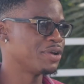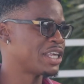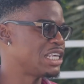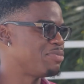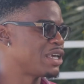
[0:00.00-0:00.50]

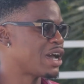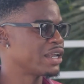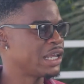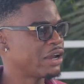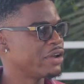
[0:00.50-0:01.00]
keeping and
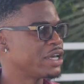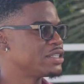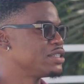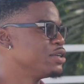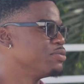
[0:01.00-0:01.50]
caring
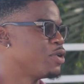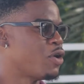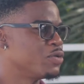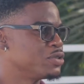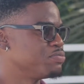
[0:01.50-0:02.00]
it,
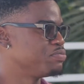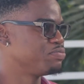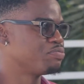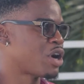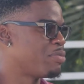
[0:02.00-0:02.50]
how to
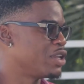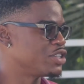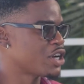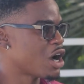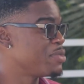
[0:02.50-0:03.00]
properly
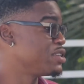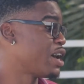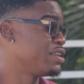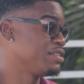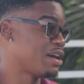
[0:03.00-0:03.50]
sharpen it.
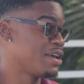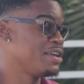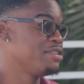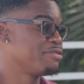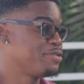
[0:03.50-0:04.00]
And
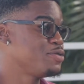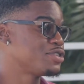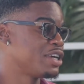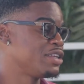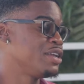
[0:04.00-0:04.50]
in
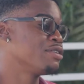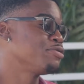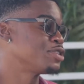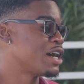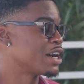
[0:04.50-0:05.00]
the near
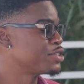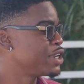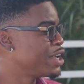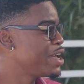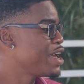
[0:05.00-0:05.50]
future
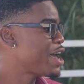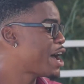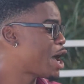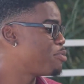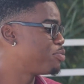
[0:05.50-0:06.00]
actually,
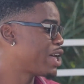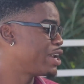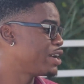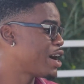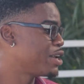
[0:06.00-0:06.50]
I'm
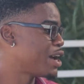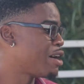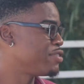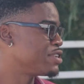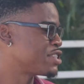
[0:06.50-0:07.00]
planning on
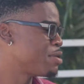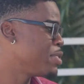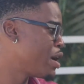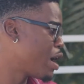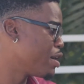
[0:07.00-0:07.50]
having
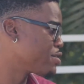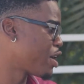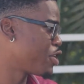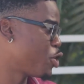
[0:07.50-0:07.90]
seminars or